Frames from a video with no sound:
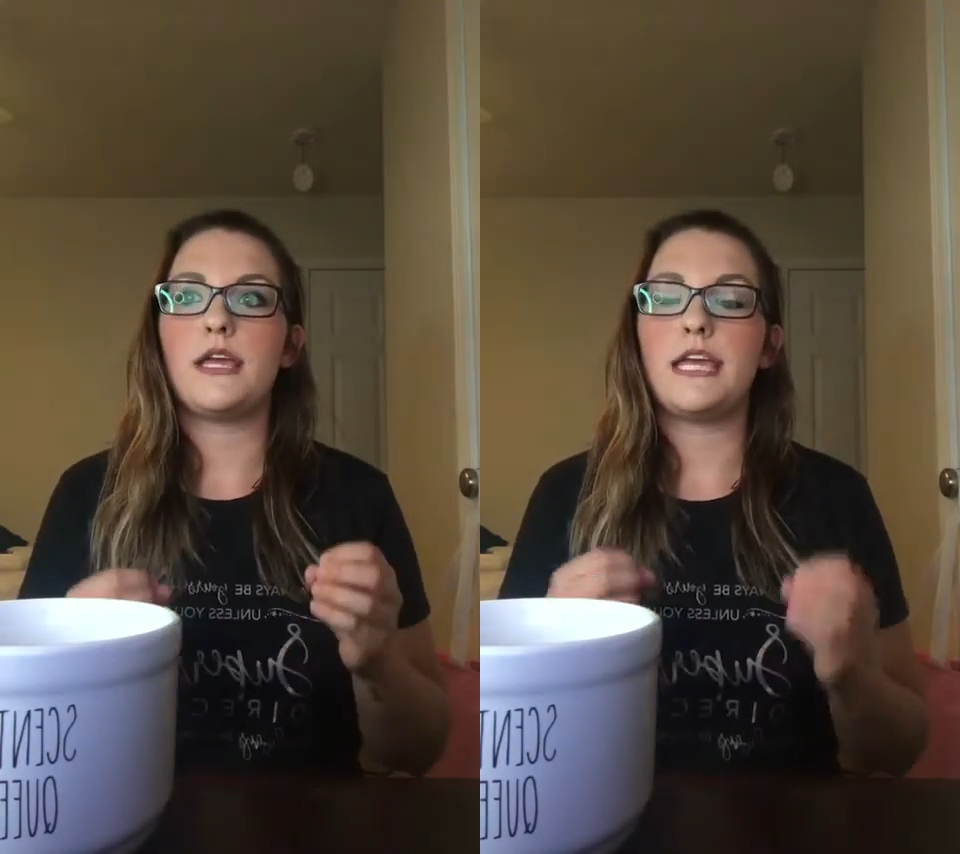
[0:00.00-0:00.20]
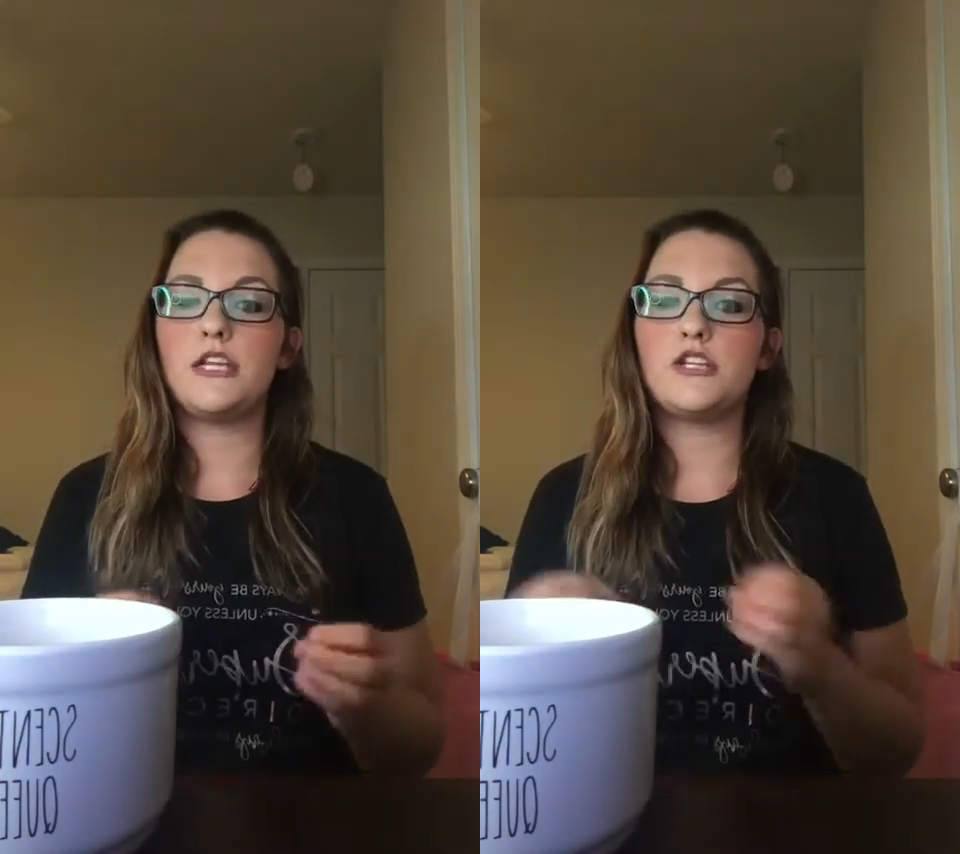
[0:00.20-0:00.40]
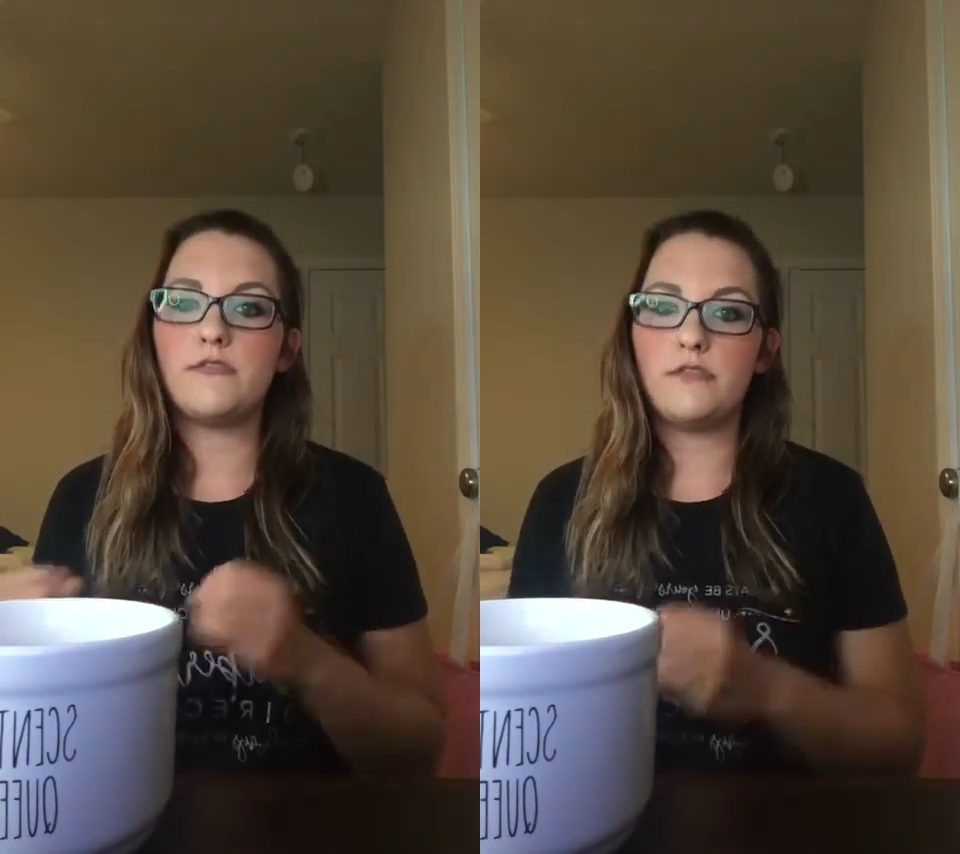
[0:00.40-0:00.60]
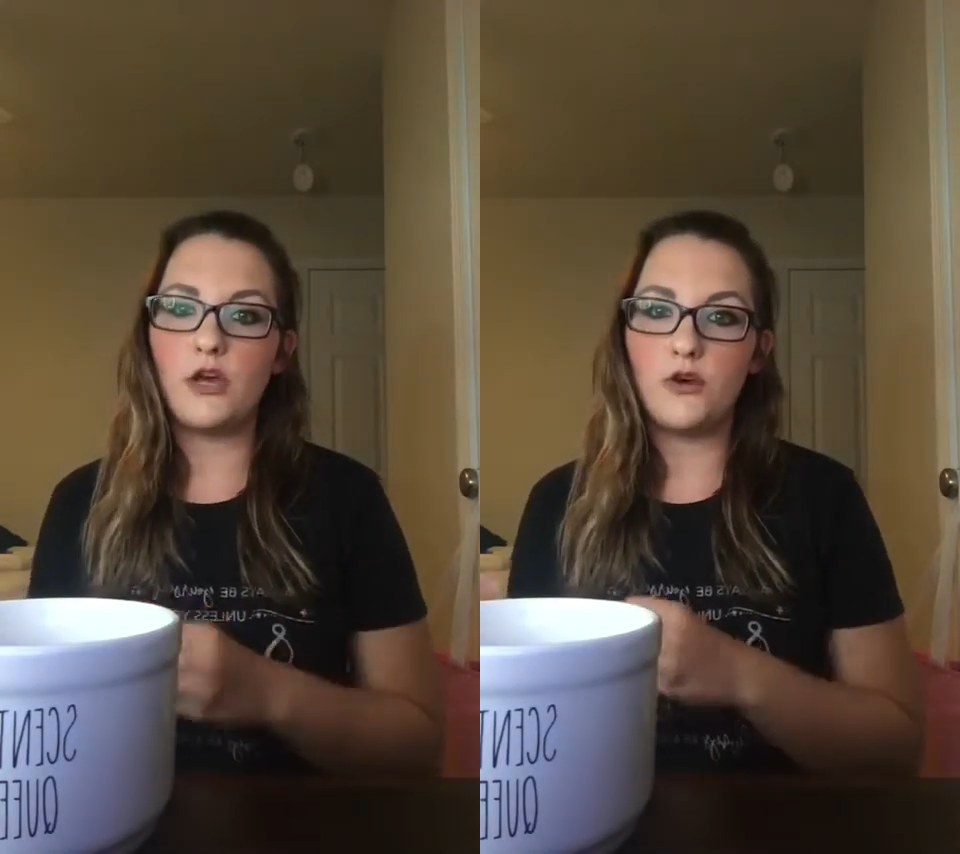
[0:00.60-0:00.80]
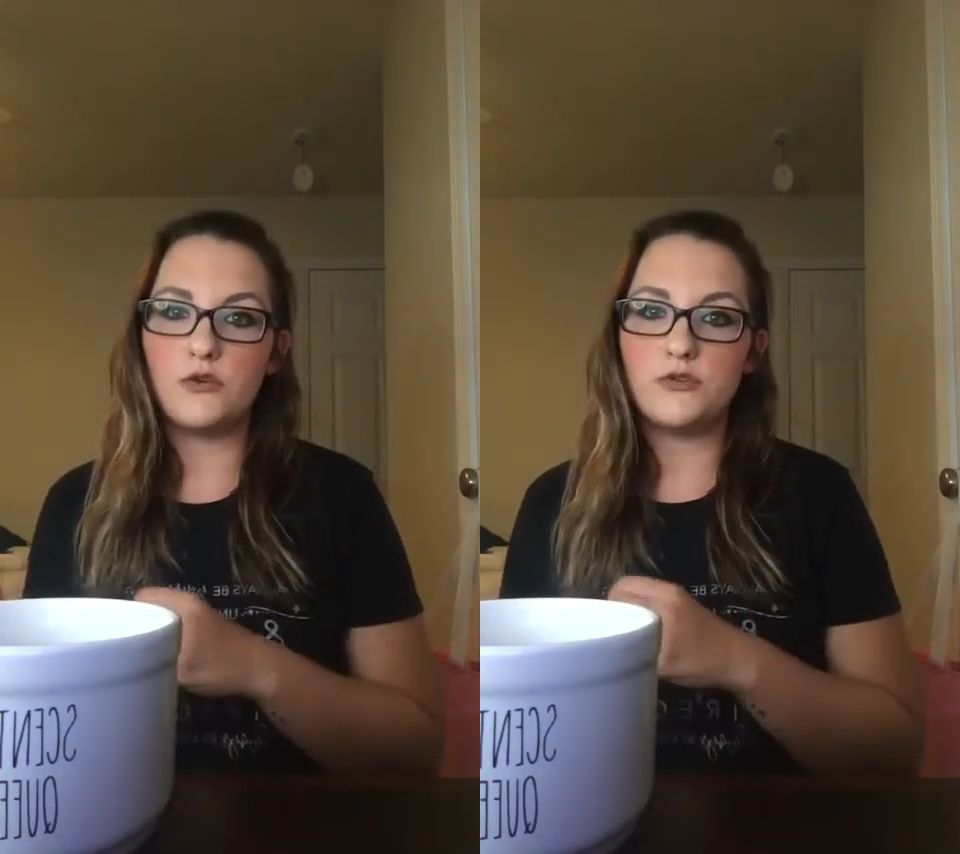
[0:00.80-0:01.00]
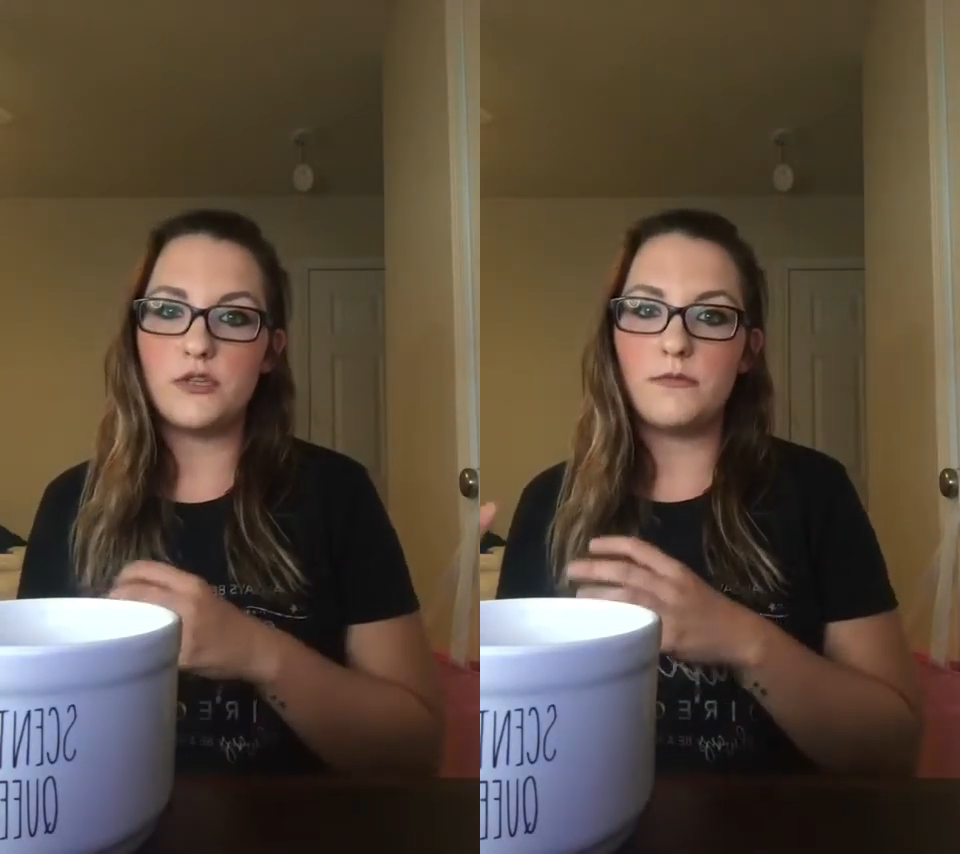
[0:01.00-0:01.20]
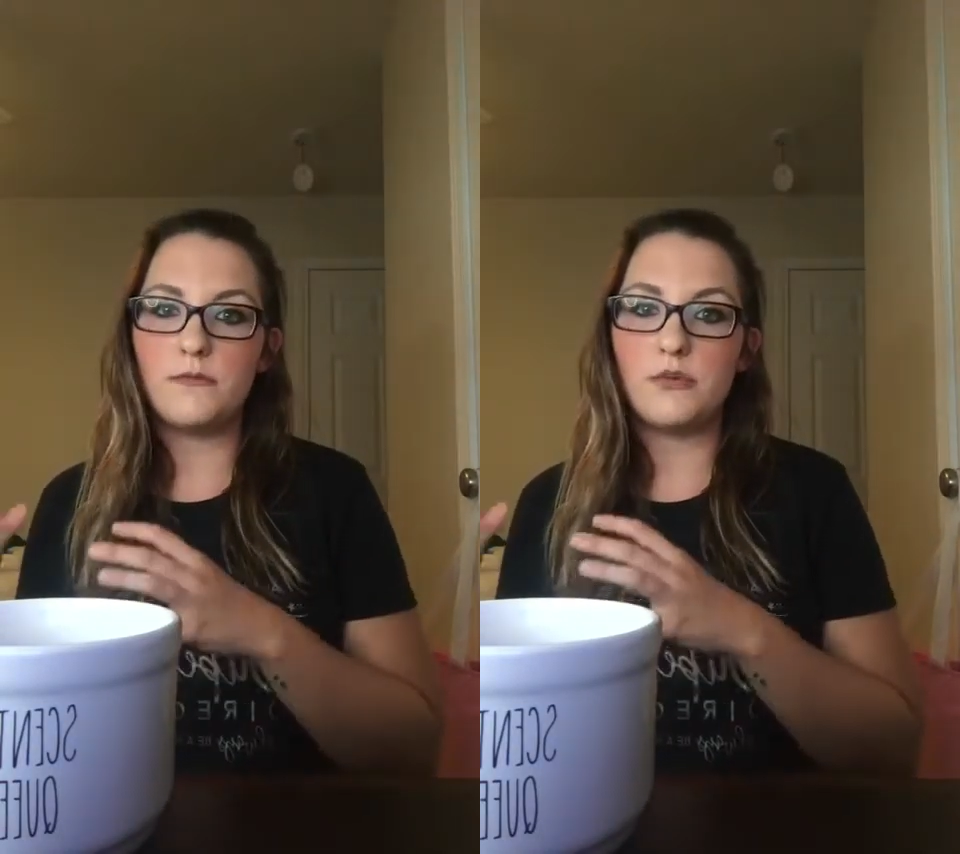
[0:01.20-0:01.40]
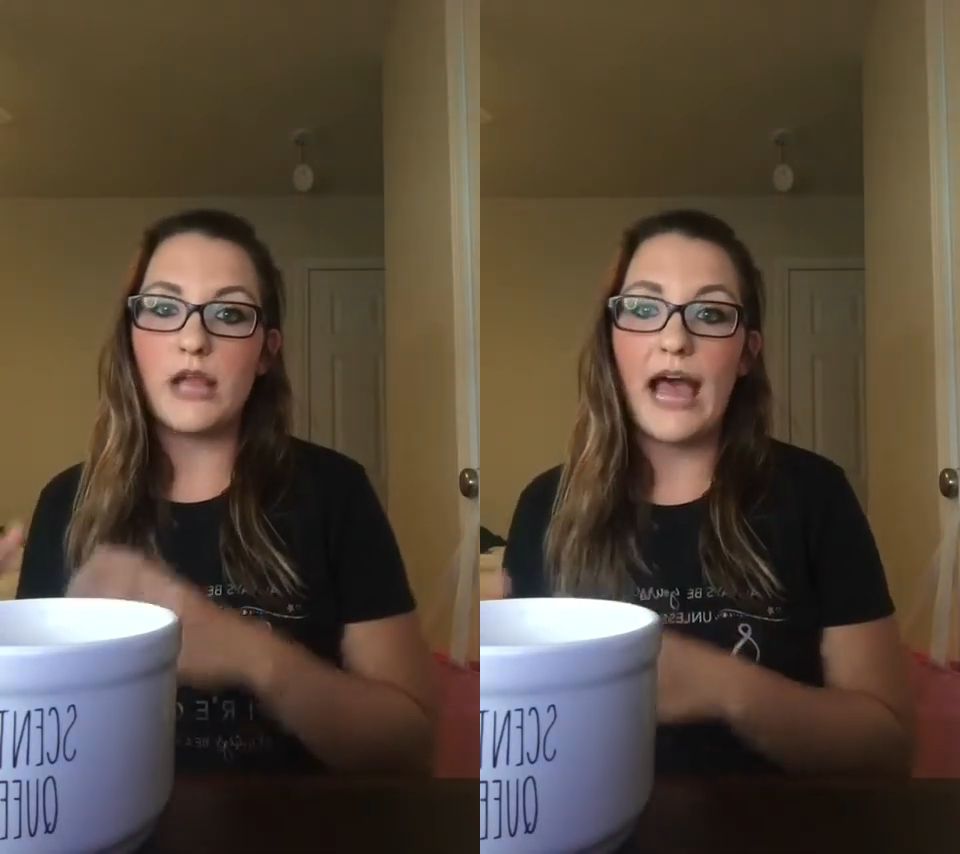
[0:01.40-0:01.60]
each of those
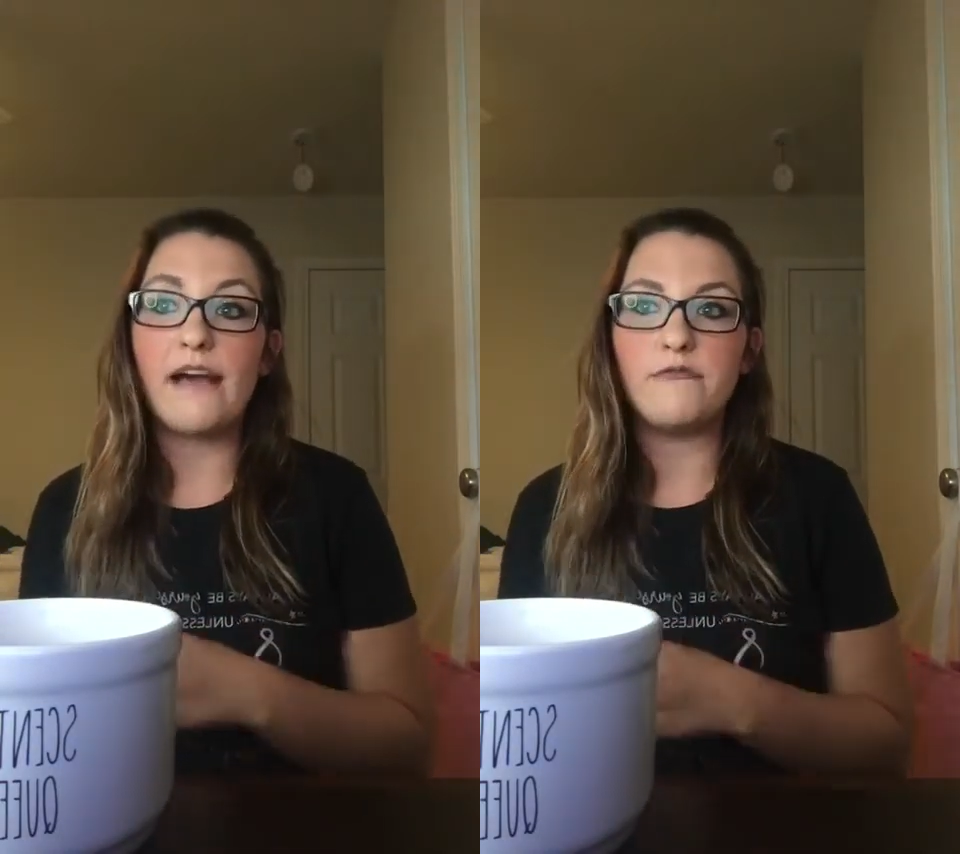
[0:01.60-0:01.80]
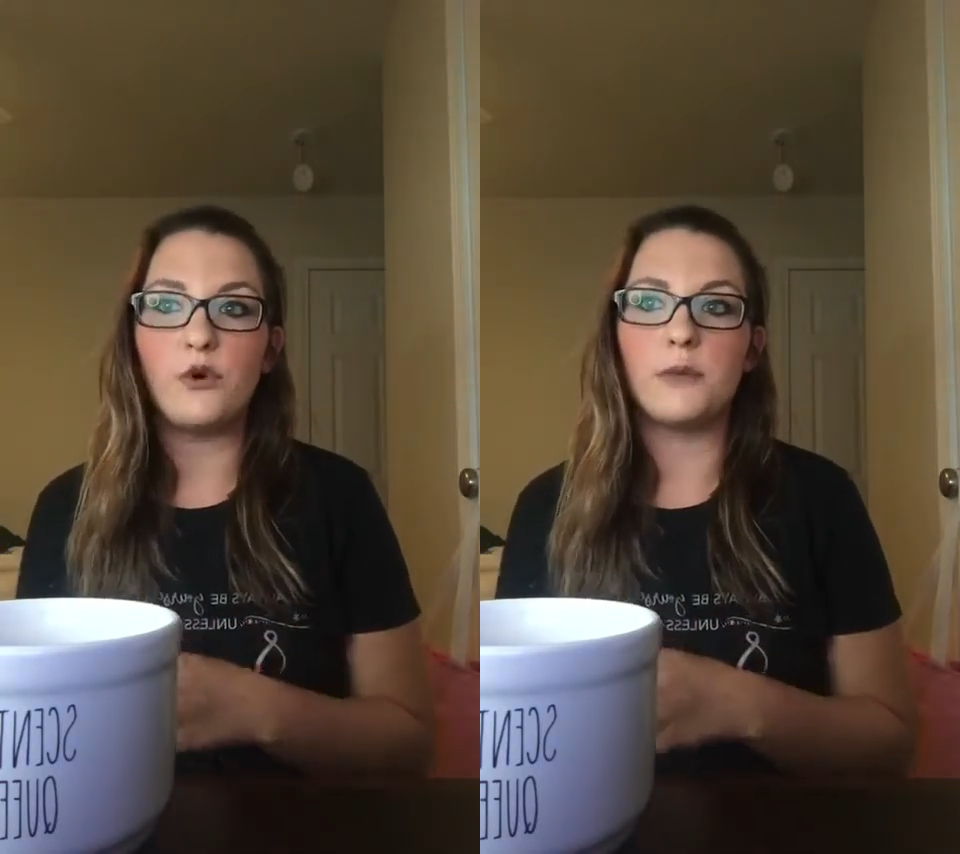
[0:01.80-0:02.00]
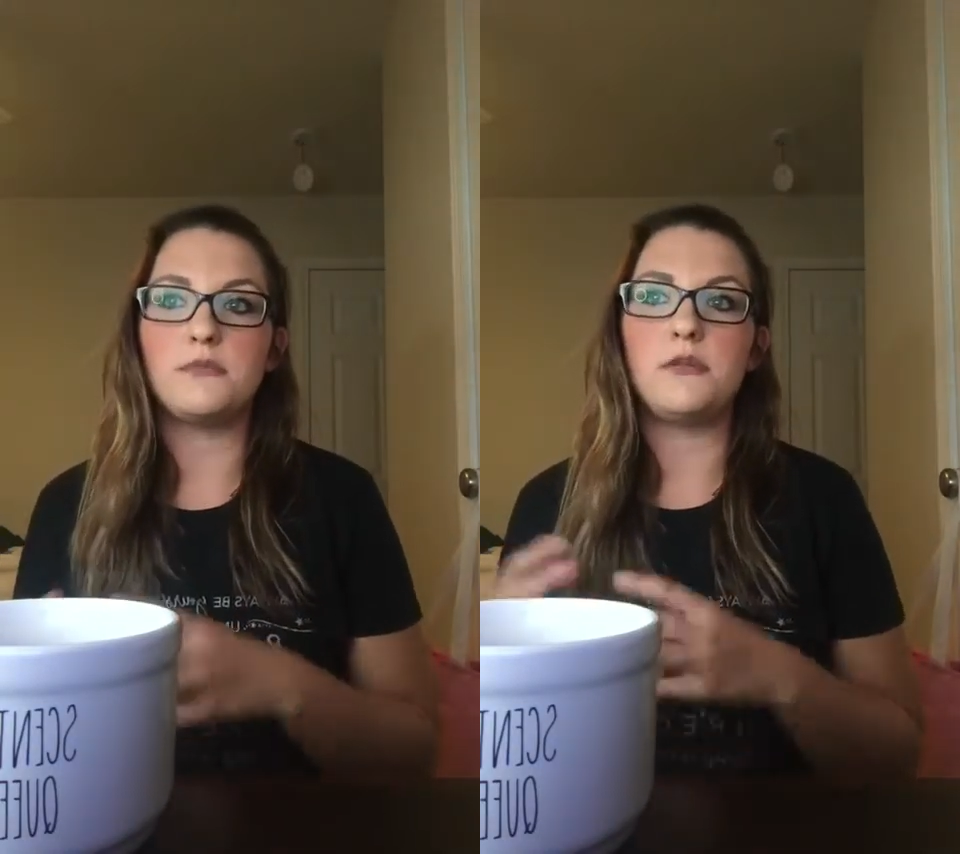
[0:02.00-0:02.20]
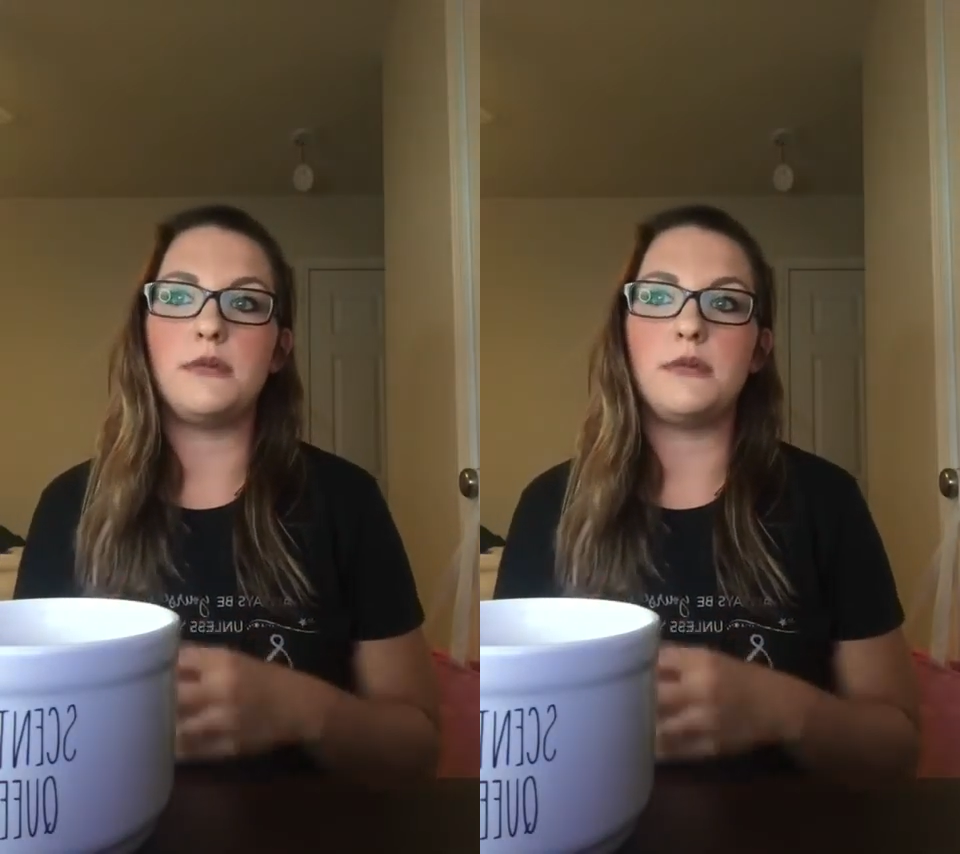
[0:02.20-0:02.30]
platforms